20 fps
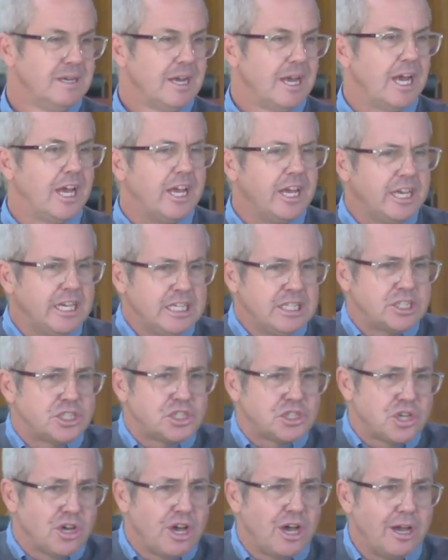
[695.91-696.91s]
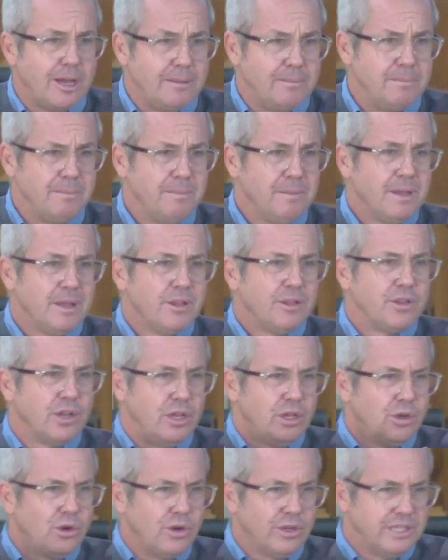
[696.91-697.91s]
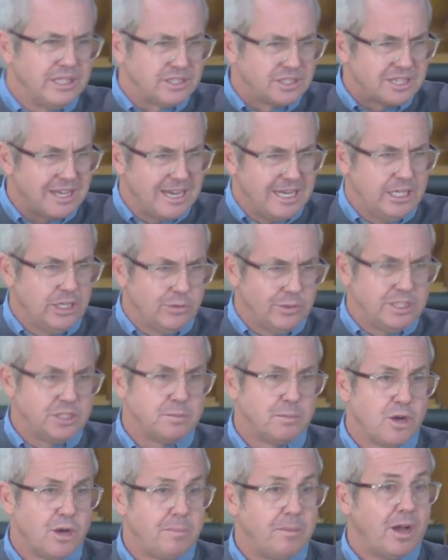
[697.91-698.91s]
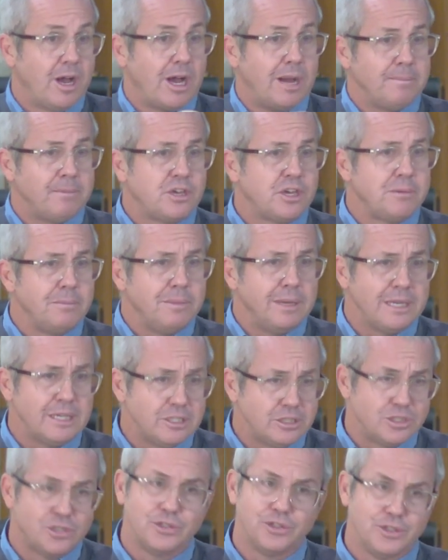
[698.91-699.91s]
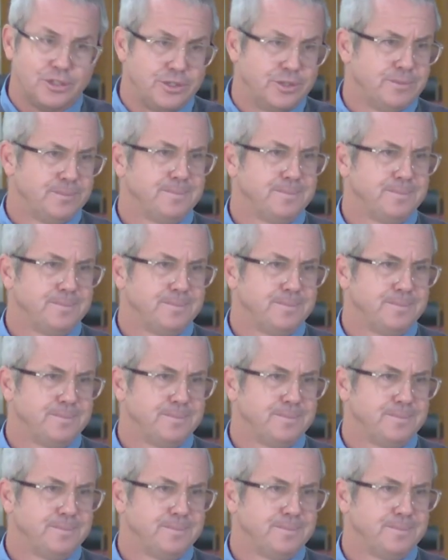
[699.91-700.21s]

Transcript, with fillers: At each time, the Lord is saying to his mob, I'm committed to you.